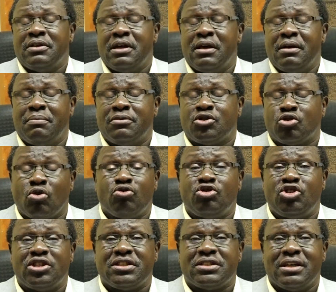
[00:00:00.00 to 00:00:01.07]
the
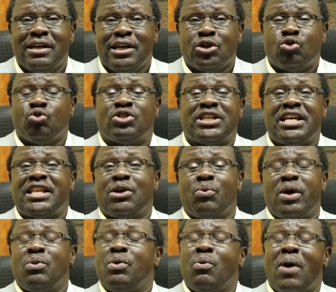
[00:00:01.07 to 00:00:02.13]
soldiers to say that
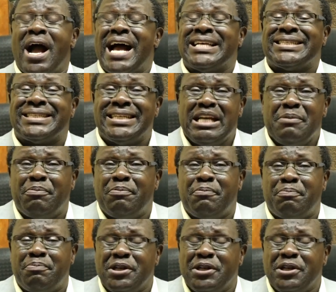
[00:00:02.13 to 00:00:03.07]
when we were asleep,